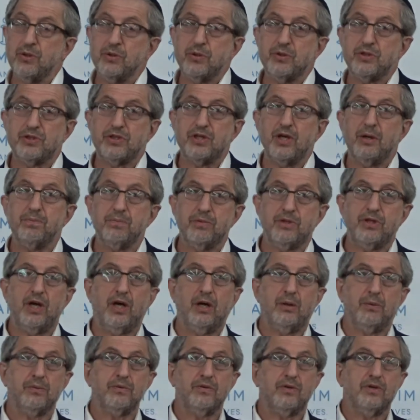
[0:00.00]
do, some
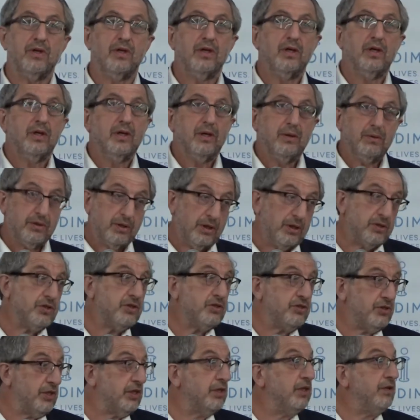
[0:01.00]
don't? There's
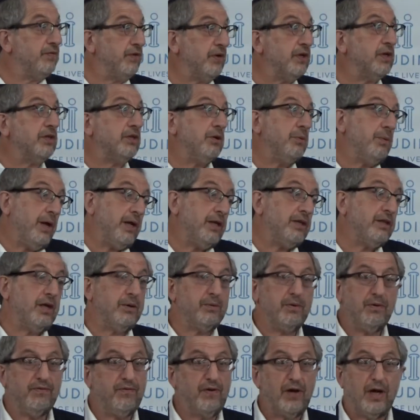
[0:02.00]
a significant
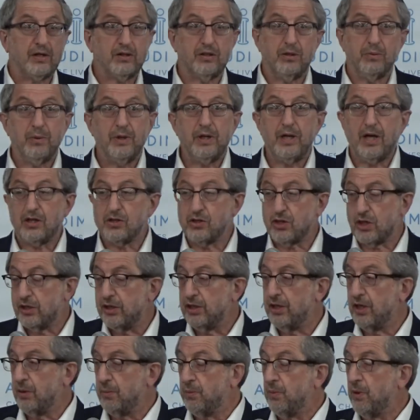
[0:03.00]
hereditary factor. We're not
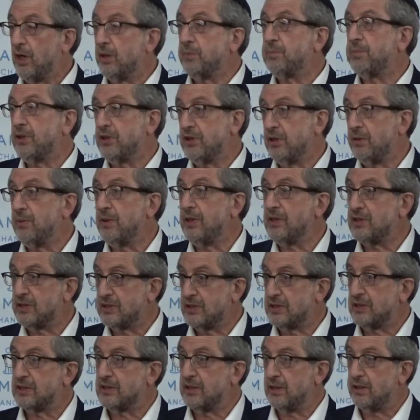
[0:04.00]
clear what, but there
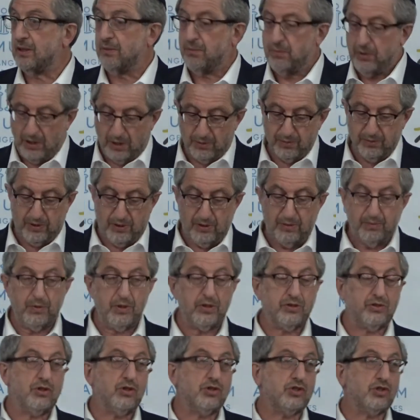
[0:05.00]
is, uh, we know the
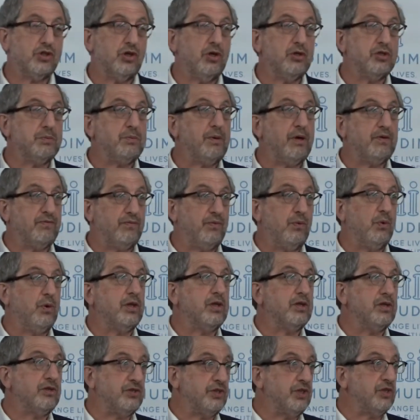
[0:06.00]
research shows about
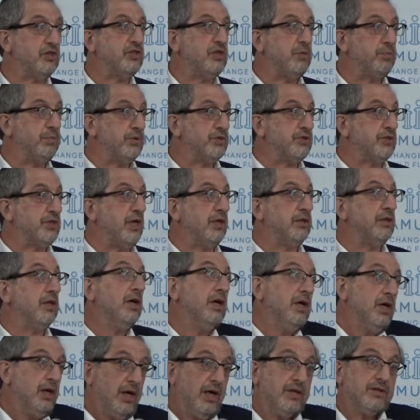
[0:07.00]
40 to 60%,
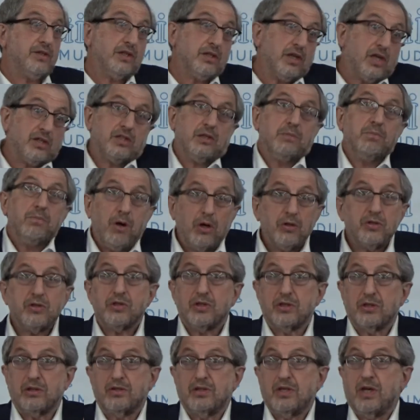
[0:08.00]
as it does in
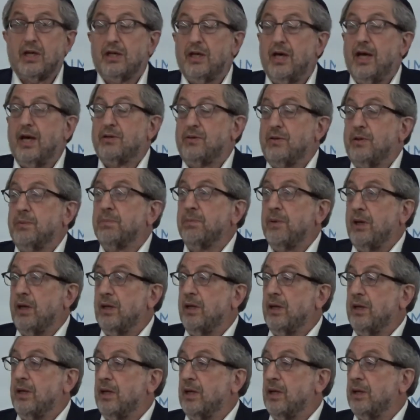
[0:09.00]
most psychiatric
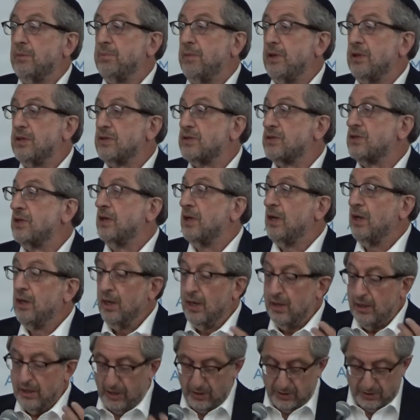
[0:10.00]
uh, ailments,
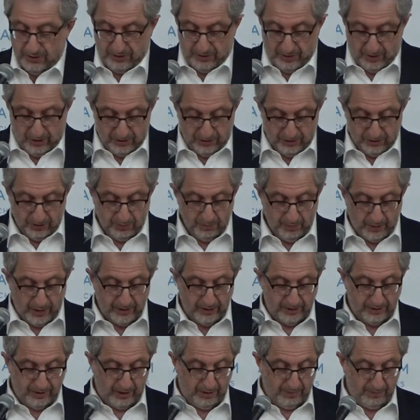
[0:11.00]
is, is
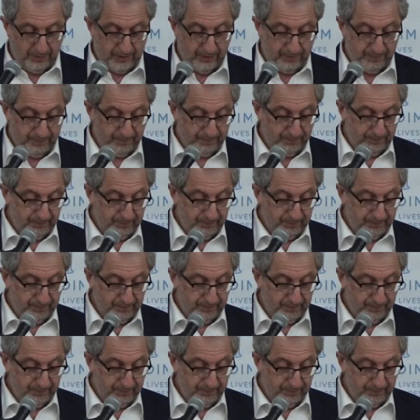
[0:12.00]
hereditary.